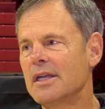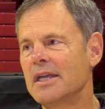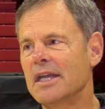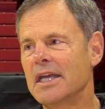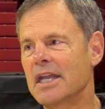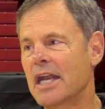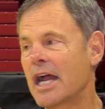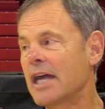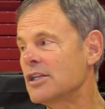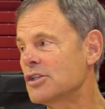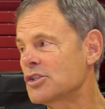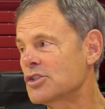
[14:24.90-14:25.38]

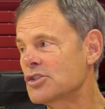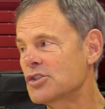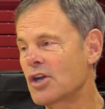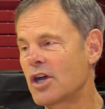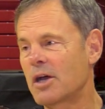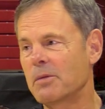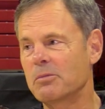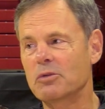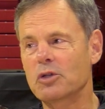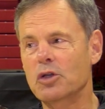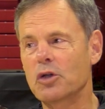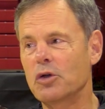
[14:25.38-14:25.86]
And I just
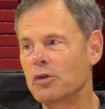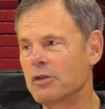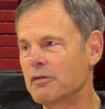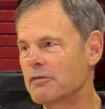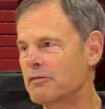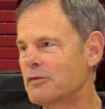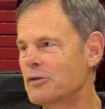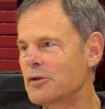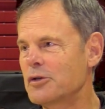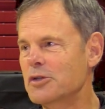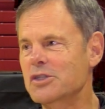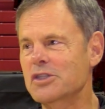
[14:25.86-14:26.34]
saw him go the
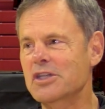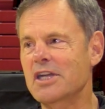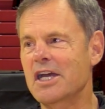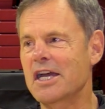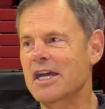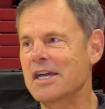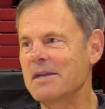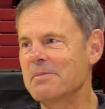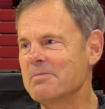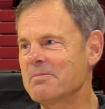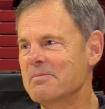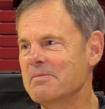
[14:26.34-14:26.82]
first
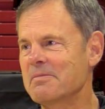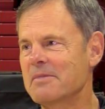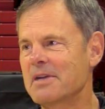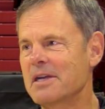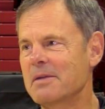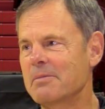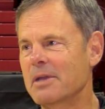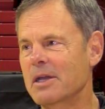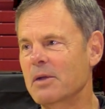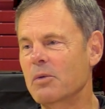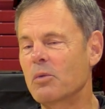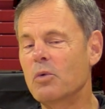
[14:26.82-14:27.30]
time.
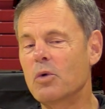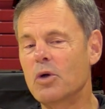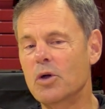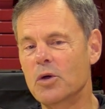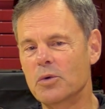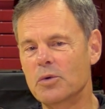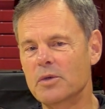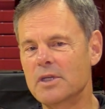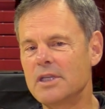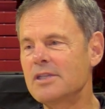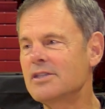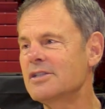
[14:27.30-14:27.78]
I'm like,
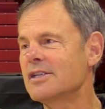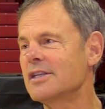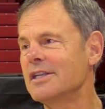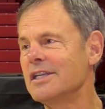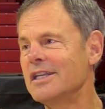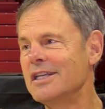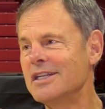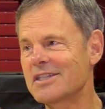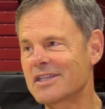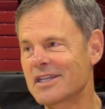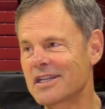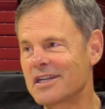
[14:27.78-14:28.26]
whoa, he's
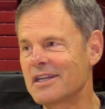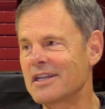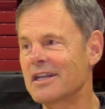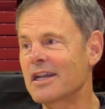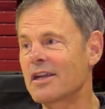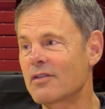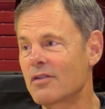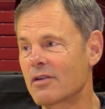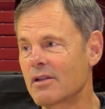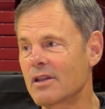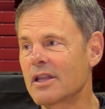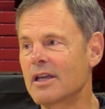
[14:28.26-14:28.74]
in
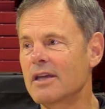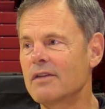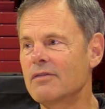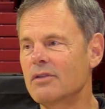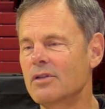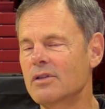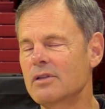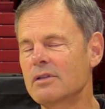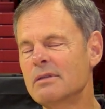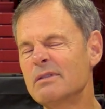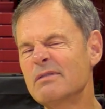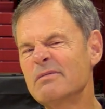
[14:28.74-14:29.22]
another
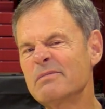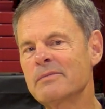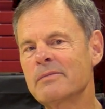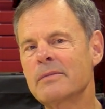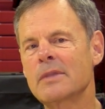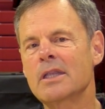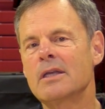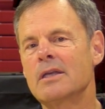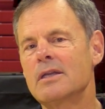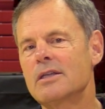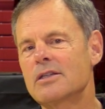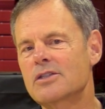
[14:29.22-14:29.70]
level.
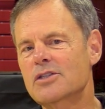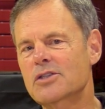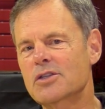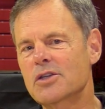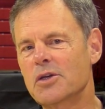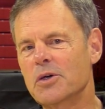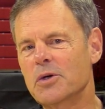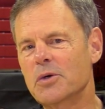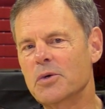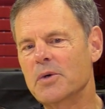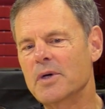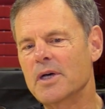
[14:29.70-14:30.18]

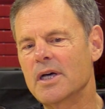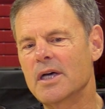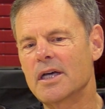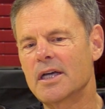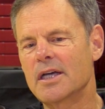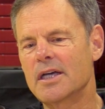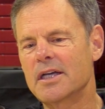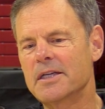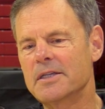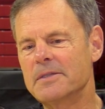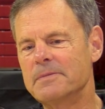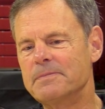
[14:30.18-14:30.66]
So
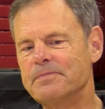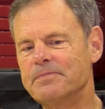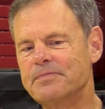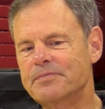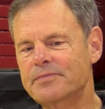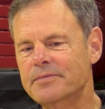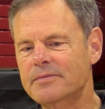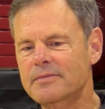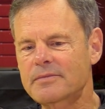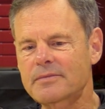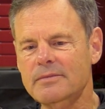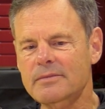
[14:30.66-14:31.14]

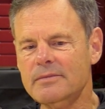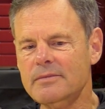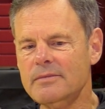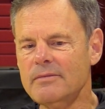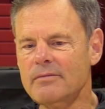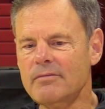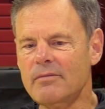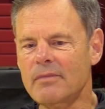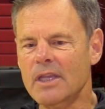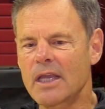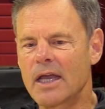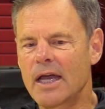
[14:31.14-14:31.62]

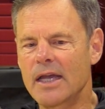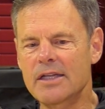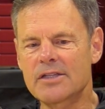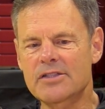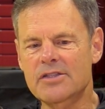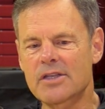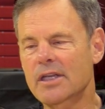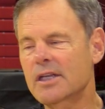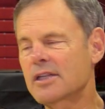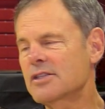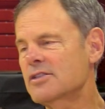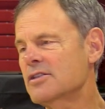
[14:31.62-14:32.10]
I
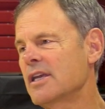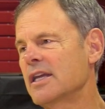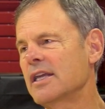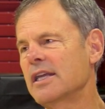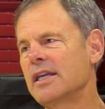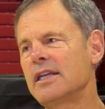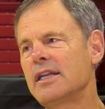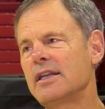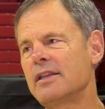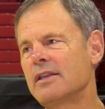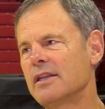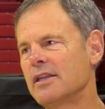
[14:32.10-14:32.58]
just think it's like
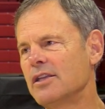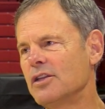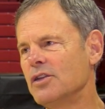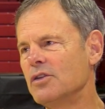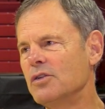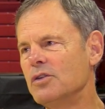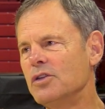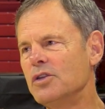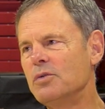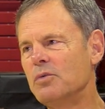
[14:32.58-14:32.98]
anything.